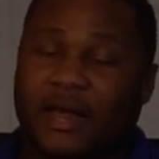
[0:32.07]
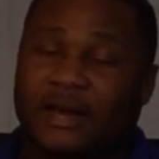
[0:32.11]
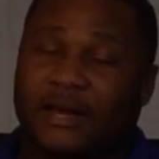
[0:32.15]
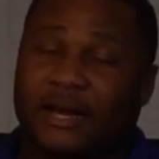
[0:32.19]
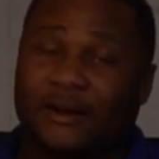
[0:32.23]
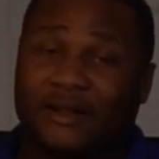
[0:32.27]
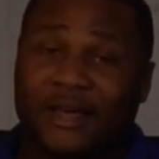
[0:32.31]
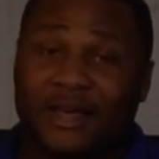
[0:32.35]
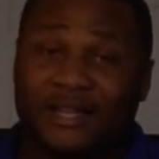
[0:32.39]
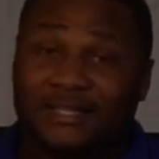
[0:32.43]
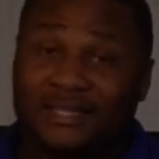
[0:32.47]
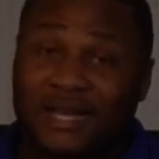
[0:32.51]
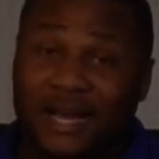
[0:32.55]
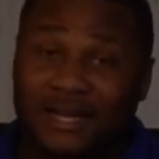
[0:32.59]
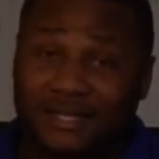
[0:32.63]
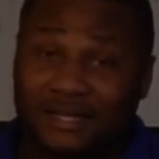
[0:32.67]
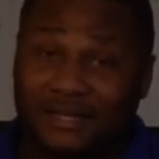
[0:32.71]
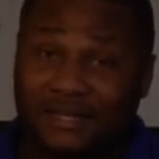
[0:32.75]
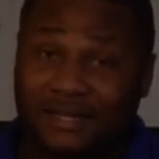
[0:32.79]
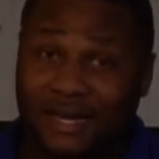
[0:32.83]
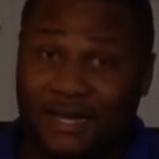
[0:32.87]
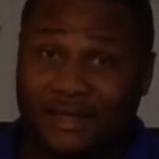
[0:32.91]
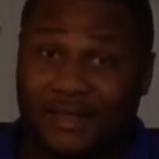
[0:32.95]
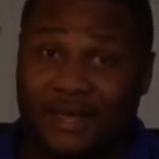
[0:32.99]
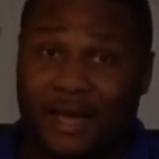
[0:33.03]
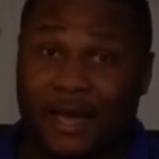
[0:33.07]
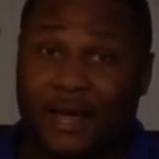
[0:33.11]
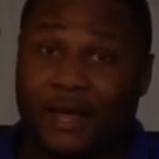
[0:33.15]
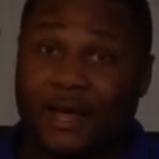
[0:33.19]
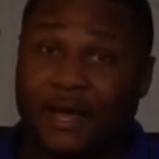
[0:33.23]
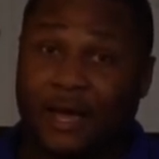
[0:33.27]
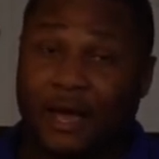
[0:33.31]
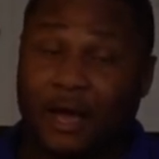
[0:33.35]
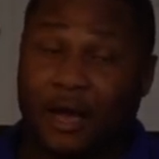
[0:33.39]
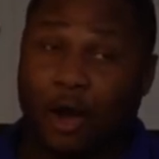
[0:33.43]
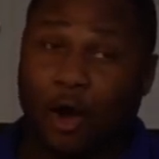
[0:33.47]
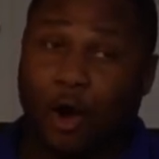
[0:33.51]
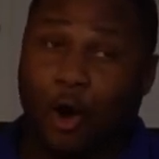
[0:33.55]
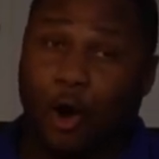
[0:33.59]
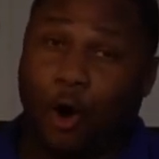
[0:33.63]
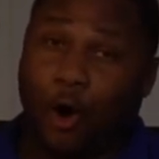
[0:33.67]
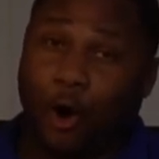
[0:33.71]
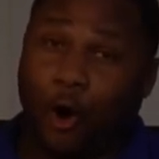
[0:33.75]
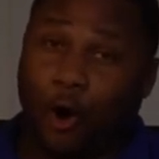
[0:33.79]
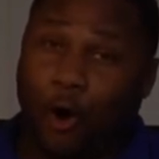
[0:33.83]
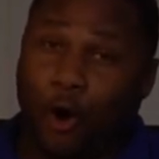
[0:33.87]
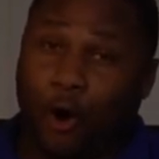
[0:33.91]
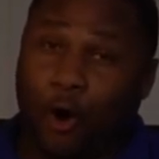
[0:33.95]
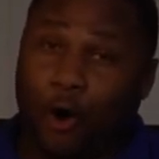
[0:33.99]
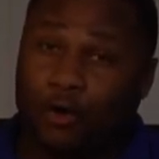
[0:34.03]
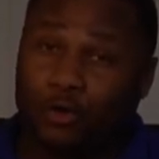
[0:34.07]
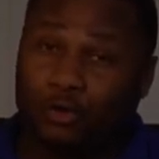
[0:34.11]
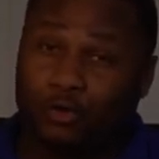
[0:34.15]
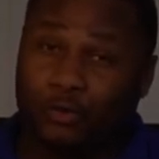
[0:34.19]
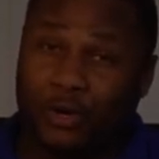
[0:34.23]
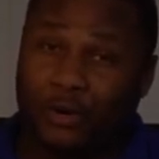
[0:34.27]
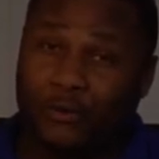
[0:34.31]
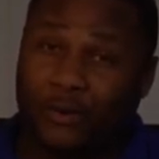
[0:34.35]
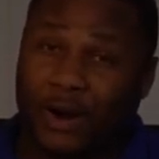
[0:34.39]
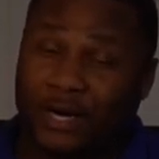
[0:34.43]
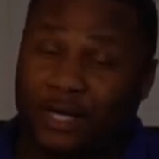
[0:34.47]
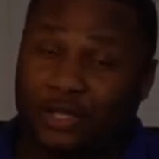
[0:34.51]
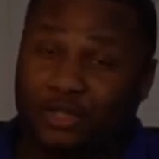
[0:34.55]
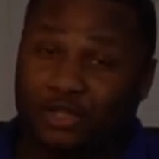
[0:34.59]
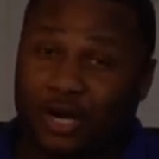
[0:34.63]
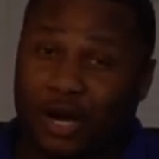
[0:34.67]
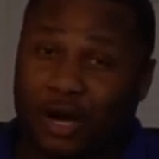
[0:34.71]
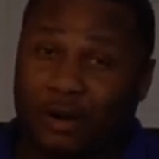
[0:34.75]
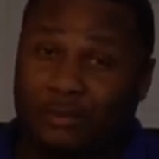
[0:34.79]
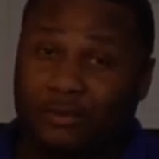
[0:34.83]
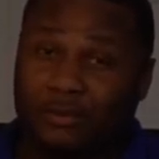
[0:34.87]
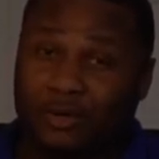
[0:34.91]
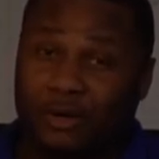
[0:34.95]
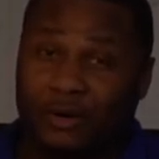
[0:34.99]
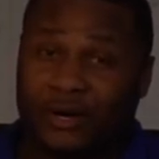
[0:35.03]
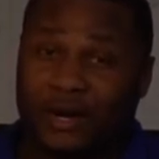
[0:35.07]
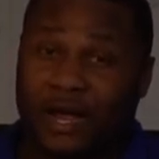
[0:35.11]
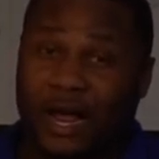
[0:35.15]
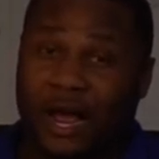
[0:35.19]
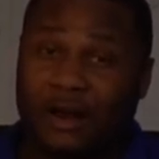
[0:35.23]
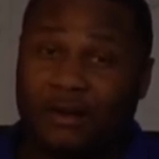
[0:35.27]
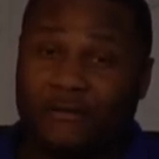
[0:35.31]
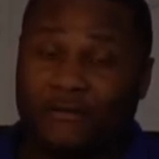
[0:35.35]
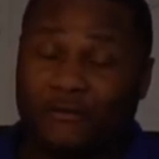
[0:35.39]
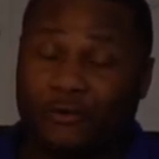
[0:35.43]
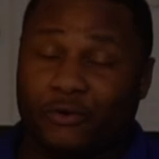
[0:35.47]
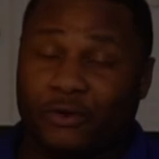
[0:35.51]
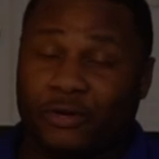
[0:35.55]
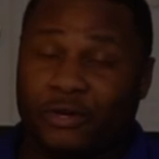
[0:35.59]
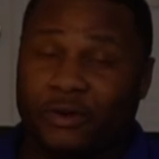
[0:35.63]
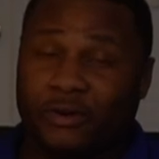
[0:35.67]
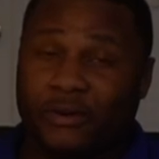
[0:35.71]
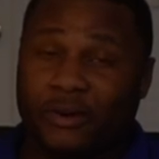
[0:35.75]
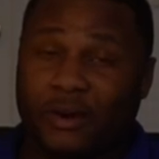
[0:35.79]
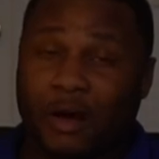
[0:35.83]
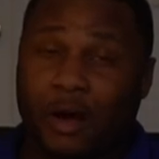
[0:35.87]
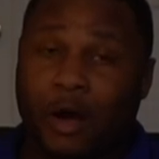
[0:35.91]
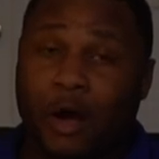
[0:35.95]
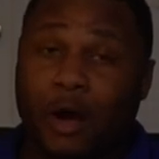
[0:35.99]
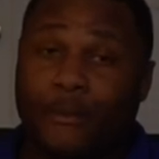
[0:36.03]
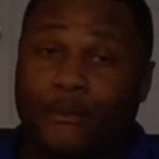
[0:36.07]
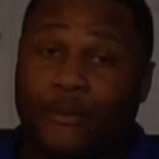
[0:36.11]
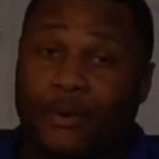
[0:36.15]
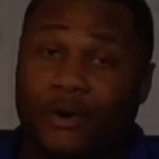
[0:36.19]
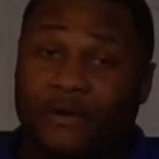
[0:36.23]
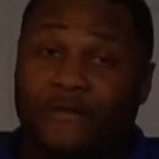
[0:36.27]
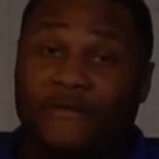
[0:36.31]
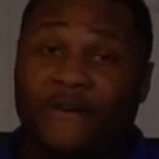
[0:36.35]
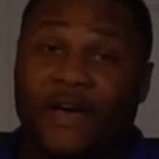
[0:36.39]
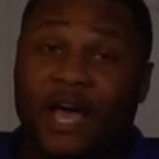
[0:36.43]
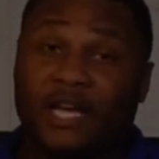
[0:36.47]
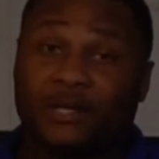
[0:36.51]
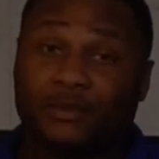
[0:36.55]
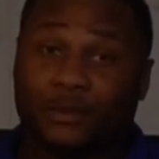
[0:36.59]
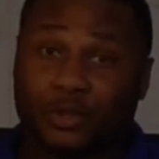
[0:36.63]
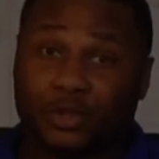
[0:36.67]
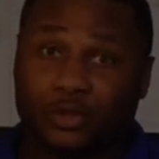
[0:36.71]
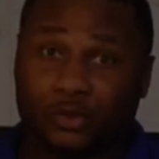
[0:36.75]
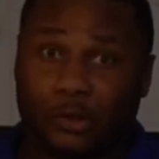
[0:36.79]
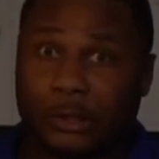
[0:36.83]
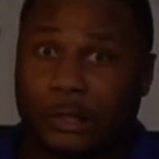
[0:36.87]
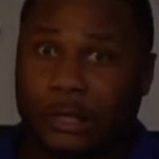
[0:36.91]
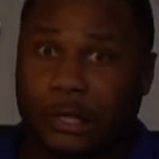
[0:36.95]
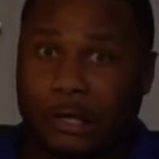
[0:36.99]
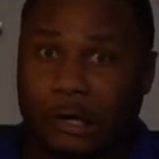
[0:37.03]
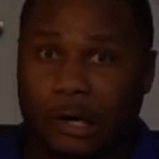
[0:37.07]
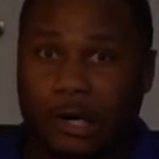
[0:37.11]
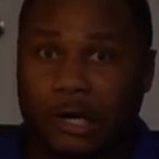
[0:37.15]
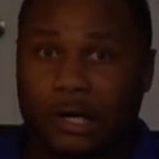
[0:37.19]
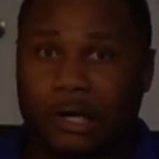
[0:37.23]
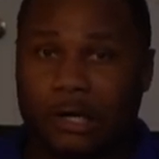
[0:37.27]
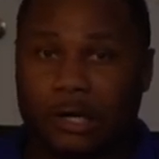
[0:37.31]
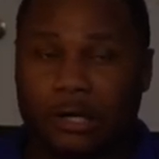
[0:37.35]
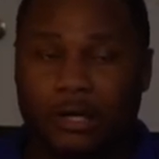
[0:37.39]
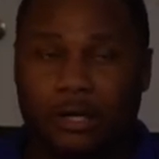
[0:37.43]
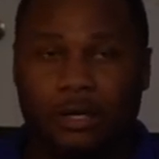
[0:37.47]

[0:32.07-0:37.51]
Now, that's not to say that all screenwriting jobs are in California, but a vast majority are.